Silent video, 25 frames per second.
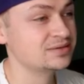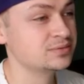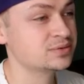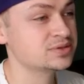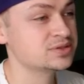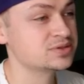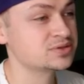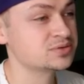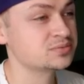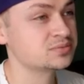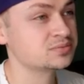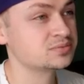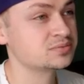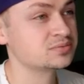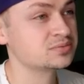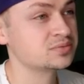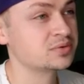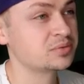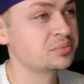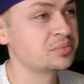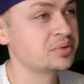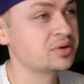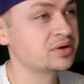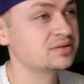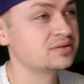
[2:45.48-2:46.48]
which
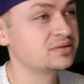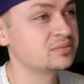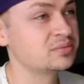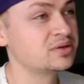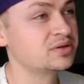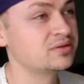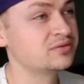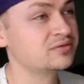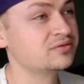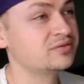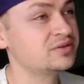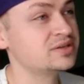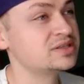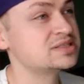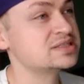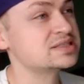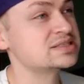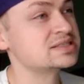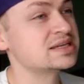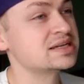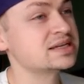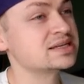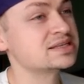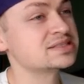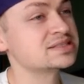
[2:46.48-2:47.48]
appeared to be the
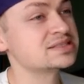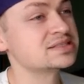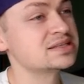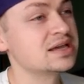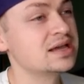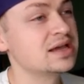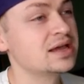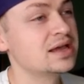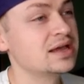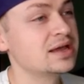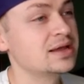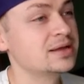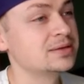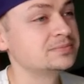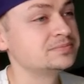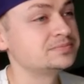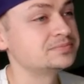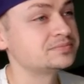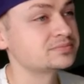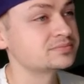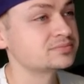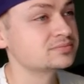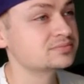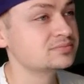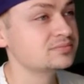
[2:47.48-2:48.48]
V6.
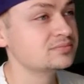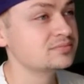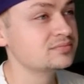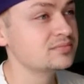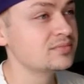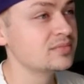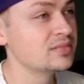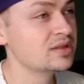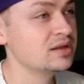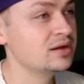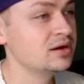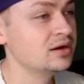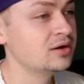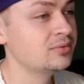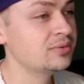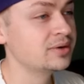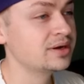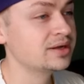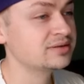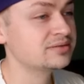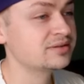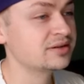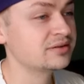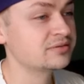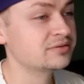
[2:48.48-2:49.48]
All
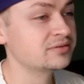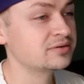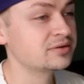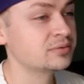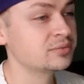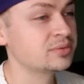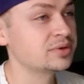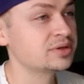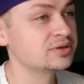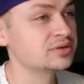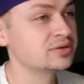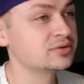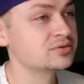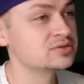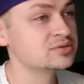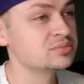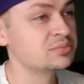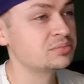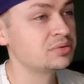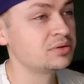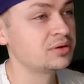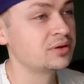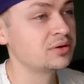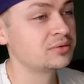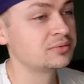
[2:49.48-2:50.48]
right, definitely windows
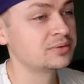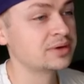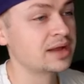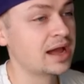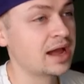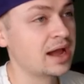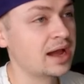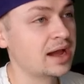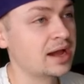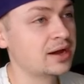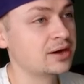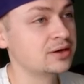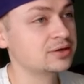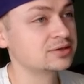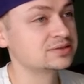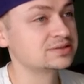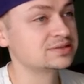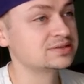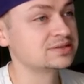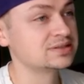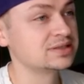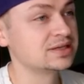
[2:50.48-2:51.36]
blown out.